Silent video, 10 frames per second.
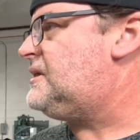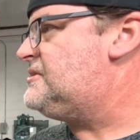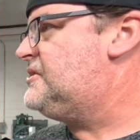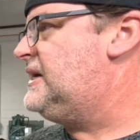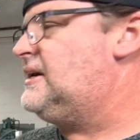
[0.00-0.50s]

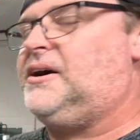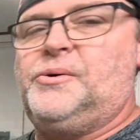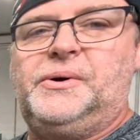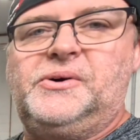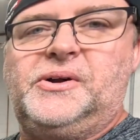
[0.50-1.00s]
So that car
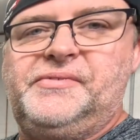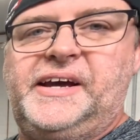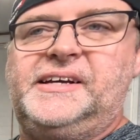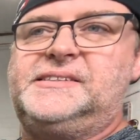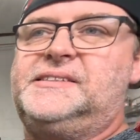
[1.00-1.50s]
will go to
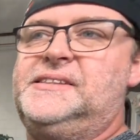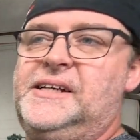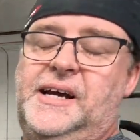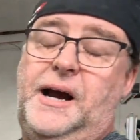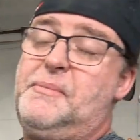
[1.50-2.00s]
Vegas.
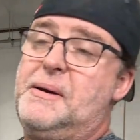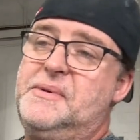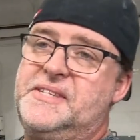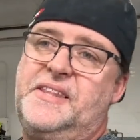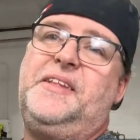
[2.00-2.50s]
I might
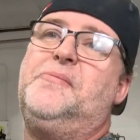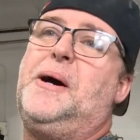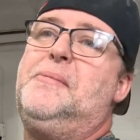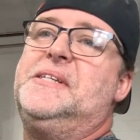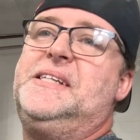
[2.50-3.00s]
be sitting there
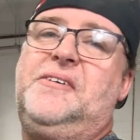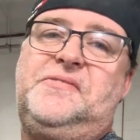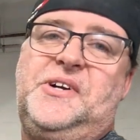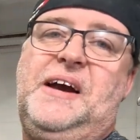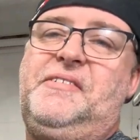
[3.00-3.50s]
by
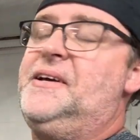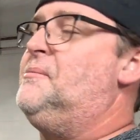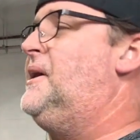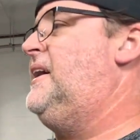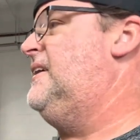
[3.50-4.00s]
myself driving it,
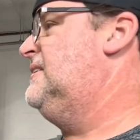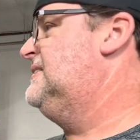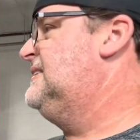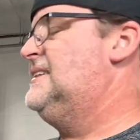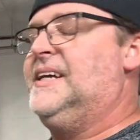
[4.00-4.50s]
but hey,
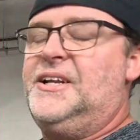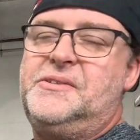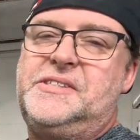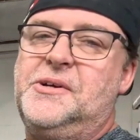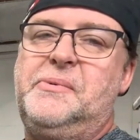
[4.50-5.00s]

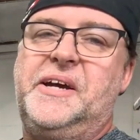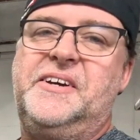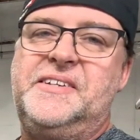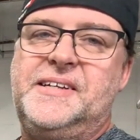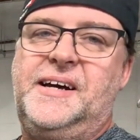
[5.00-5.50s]
it'll still be a
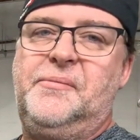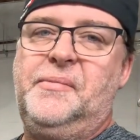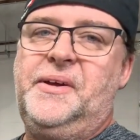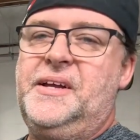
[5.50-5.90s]
good time.